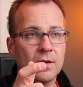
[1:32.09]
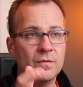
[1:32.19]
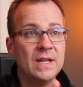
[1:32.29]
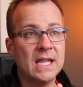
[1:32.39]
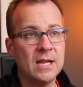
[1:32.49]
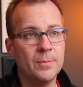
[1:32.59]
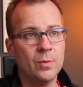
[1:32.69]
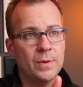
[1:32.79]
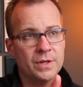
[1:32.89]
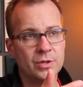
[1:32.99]
V-keeper
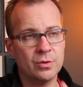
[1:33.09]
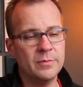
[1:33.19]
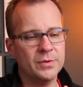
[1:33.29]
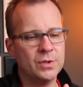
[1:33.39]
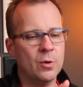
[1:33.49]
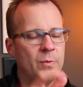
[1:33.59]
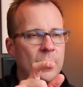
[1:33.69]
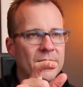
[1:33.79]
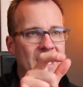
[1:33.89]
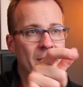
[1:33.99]
with the Terumo scope, we
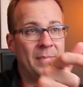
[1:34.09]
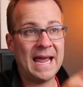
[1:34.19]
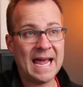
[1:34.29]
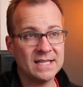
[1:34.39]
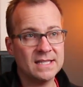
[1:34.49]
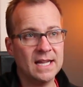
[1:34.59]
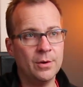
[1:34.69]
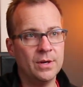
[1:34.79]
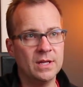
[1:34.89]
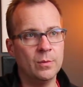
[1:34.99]
want that past the
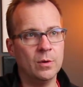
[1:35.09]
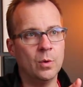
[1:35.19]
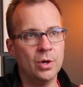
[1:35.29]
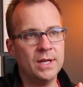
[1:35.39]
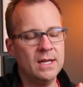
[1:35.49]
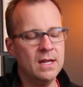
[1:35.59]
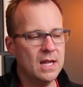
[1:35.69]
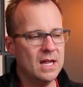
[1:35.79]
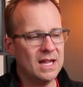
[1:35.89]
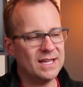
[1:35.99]
area that we're working,
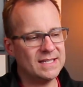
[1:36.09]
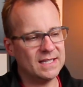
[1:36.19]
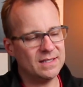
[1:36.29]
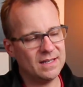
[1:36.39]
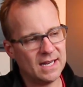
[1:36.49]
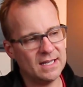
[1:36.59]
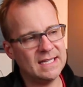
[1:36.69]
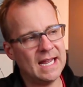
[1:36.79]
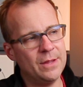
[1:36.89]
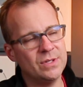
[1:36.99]
because it kind of
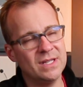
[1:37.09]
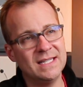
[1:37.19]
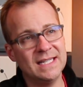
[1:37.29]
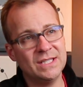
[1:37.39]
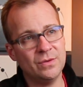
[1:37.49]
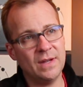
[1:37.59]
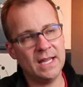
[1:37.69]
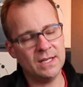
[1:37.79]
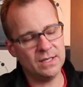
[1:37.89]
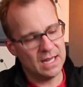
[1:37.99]
tethers the distal
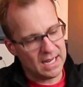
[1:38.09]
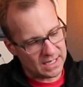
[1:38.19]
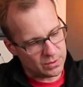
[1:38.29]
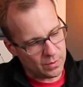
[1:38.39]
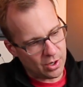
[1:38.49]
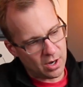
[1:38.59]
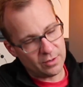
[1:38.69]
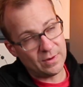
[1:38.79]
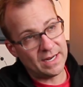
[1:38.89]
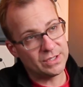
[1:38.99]
end as we
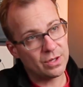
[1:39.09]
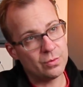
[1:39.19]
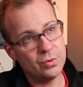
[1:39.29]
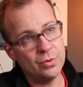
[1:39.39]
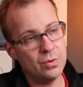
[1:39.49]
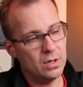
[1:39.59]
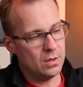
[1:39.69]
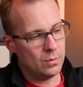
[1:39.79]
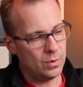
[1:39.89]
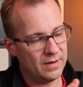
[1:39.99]
cauterize through
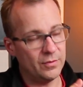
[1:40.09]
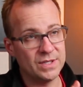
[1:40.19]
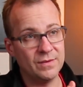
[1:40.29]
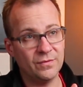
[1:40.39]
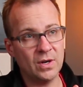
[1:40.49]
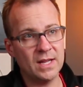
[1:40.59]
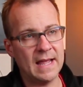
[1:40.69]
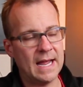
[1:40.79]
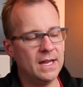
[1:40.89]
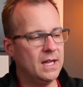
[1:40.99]
whatever's in front of
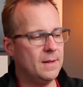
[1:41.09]
that.